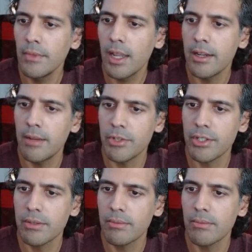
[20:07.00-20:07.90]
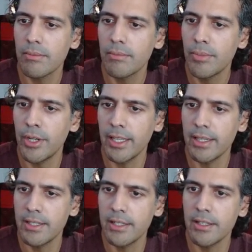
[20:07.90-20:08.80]
And I'm just putting
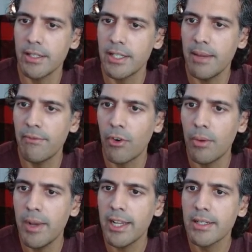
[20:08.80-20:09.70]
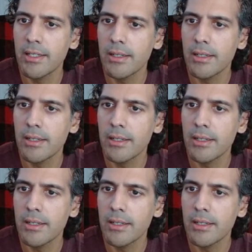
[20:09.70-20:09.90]
this into the same format.